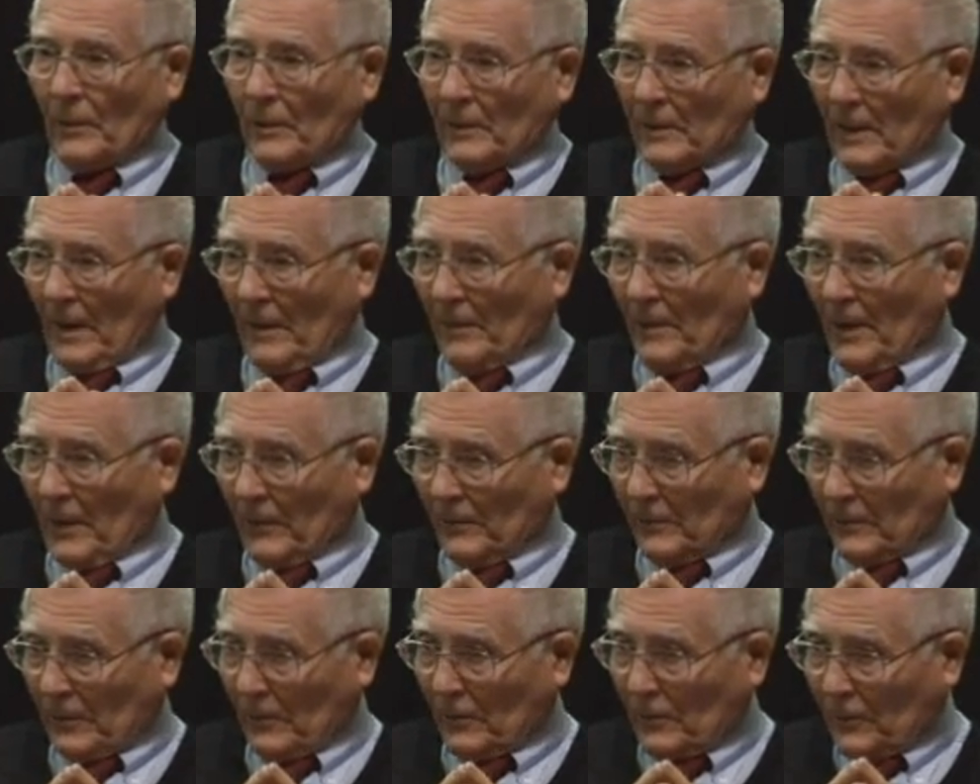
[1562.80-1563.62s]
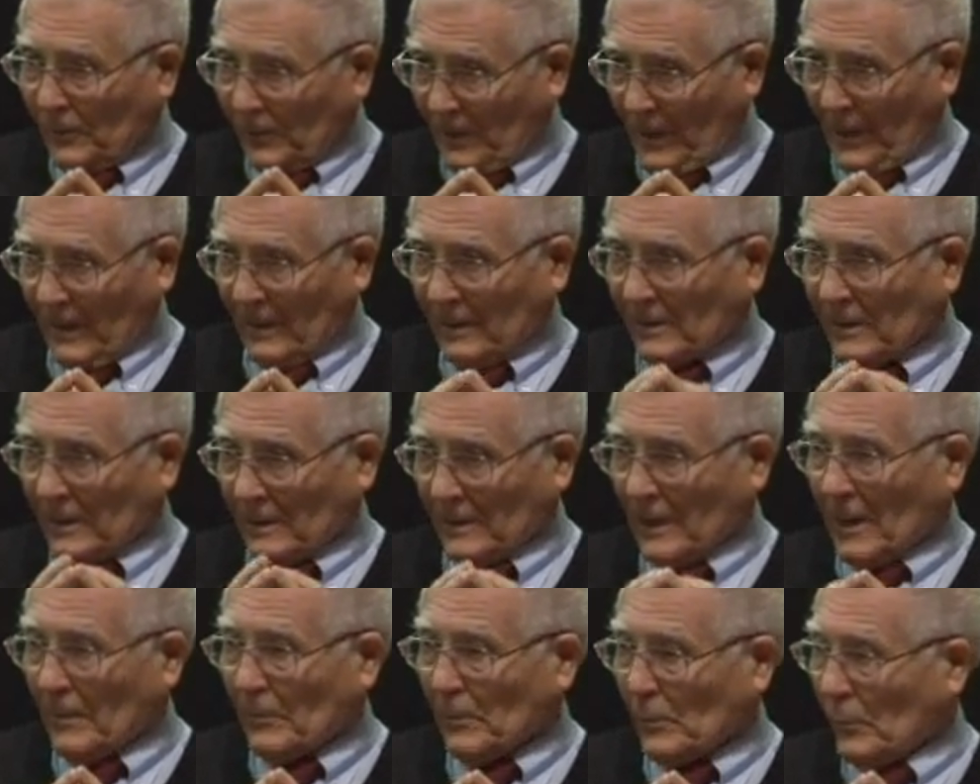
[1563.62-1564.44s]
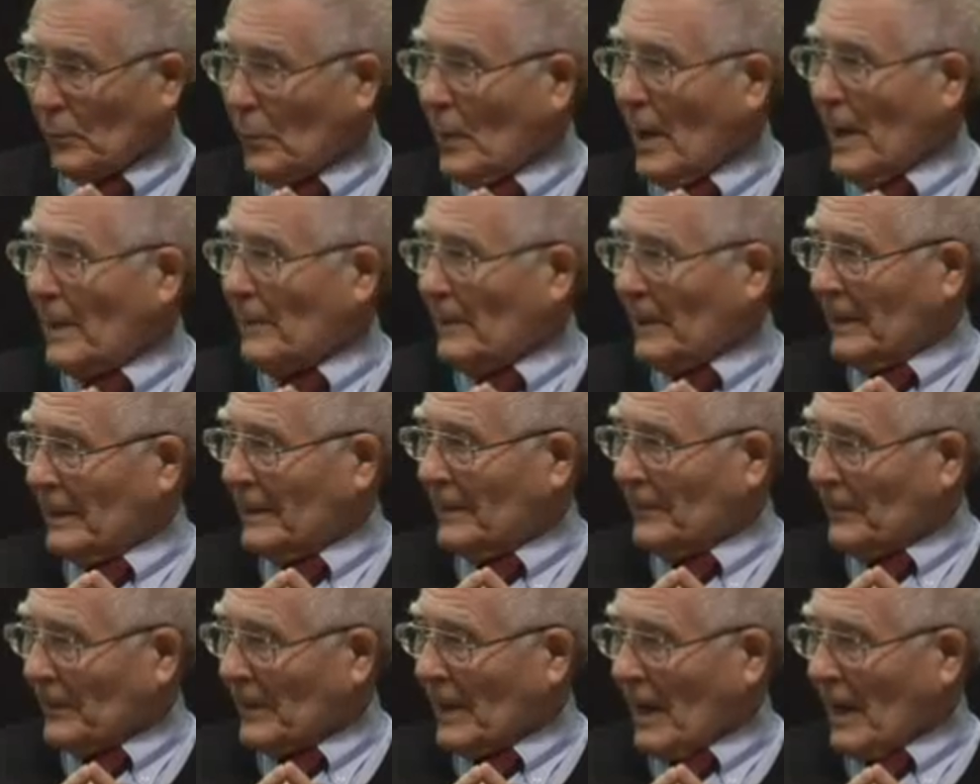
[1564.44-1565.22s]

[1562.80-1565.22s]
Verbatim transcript: We've done those two things, a double whammy.